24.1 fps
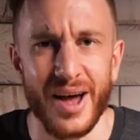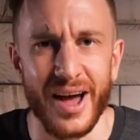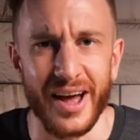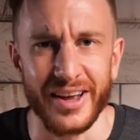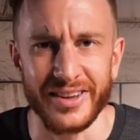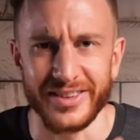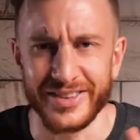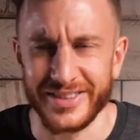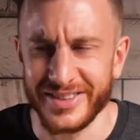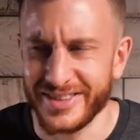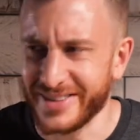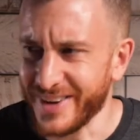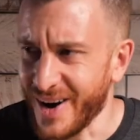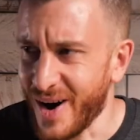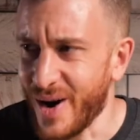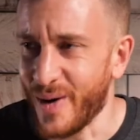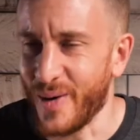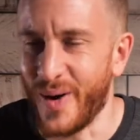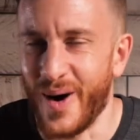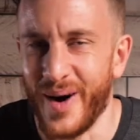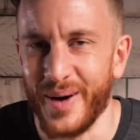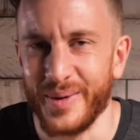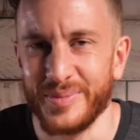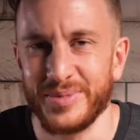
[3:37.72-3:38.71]
and star
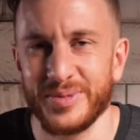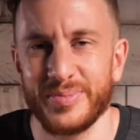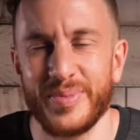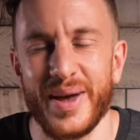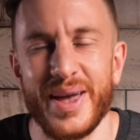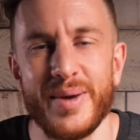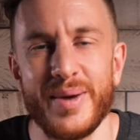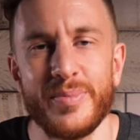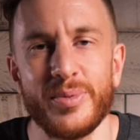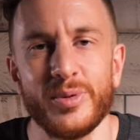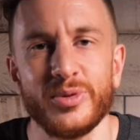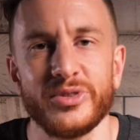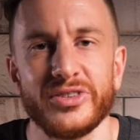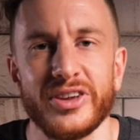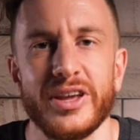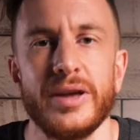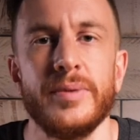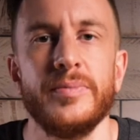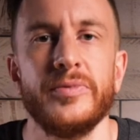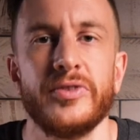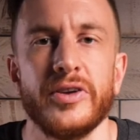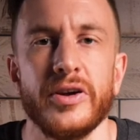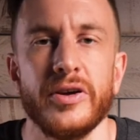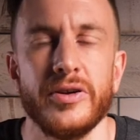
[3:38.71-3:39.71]
wipes, people
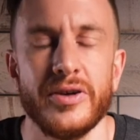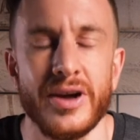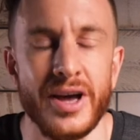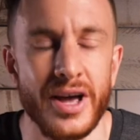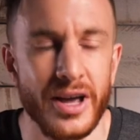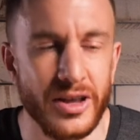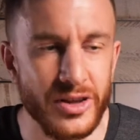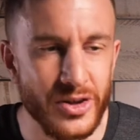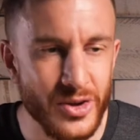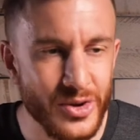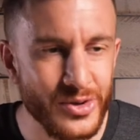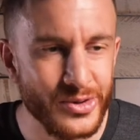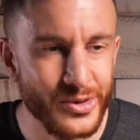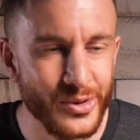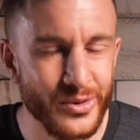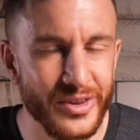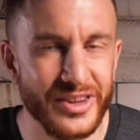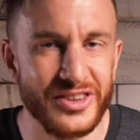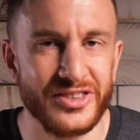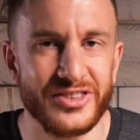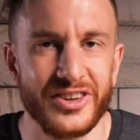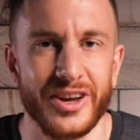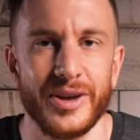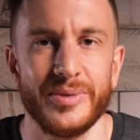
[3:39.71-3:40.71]
seem to use all
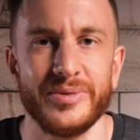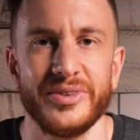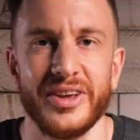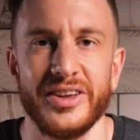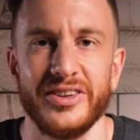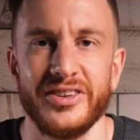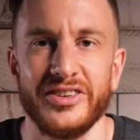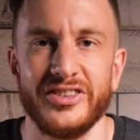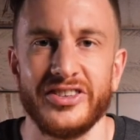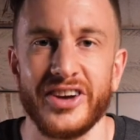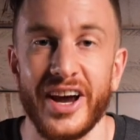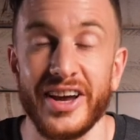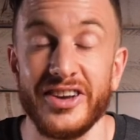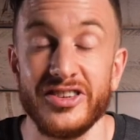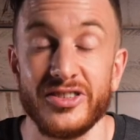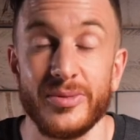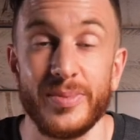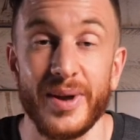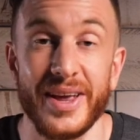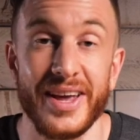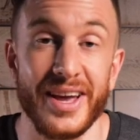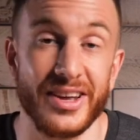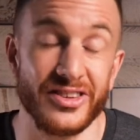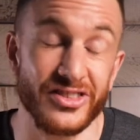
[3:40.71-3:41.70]
these terms
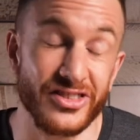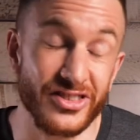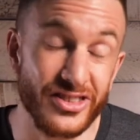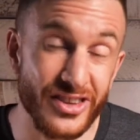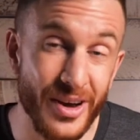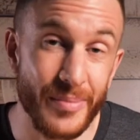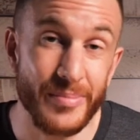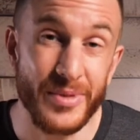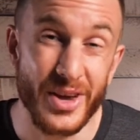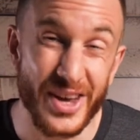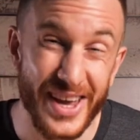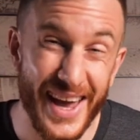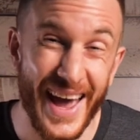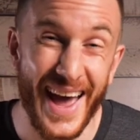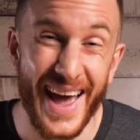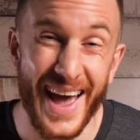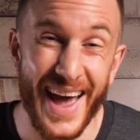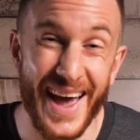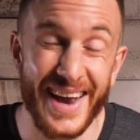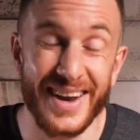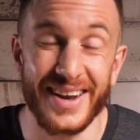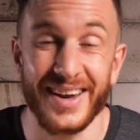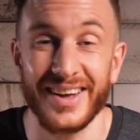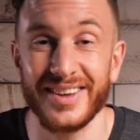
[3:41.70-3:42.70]
interchangeably, and some you
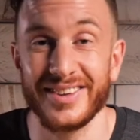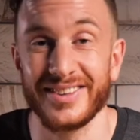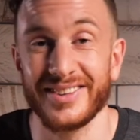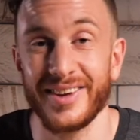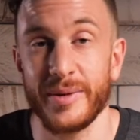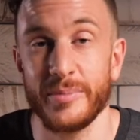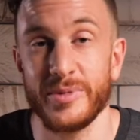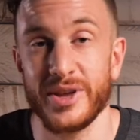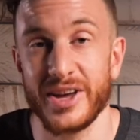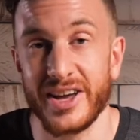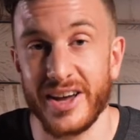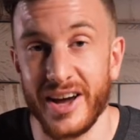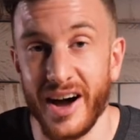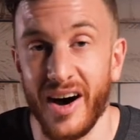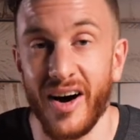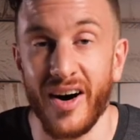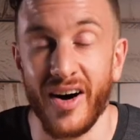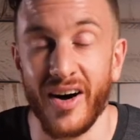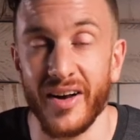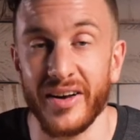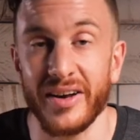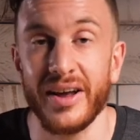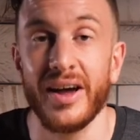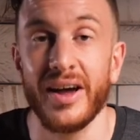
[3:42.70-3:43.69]
can and some you can't,